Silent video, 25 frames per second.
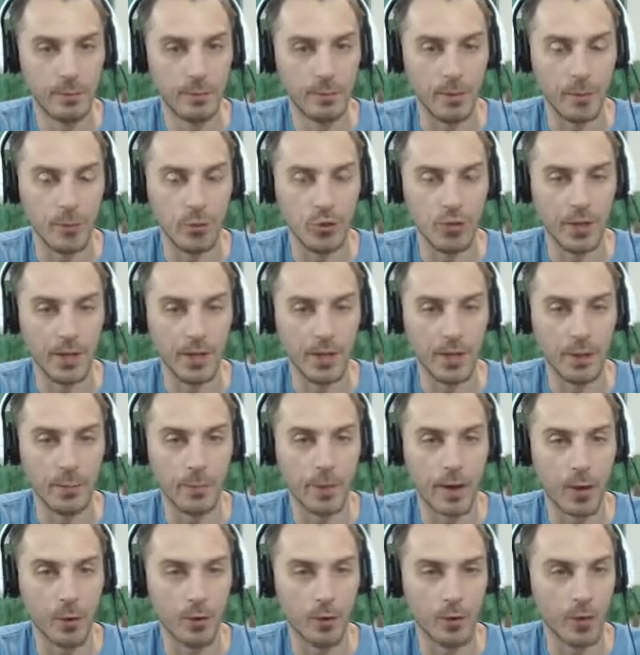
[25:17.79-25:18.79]
Maybe try to get it
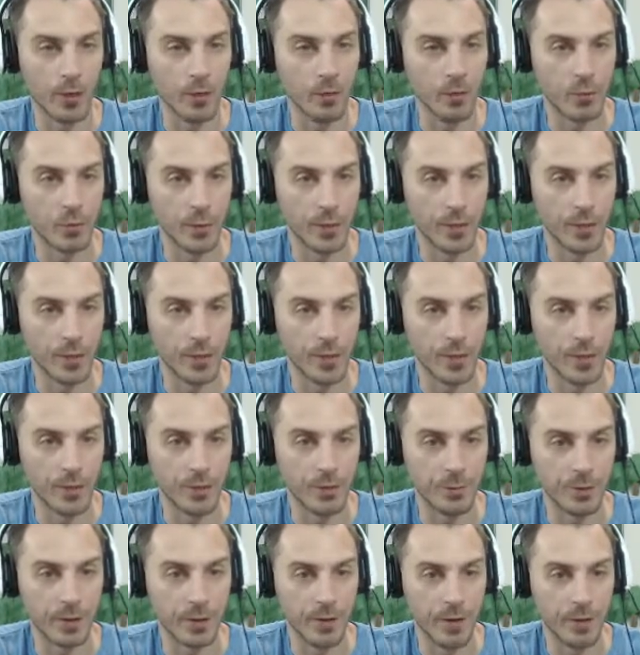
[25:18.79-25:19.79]
powered up so it can take some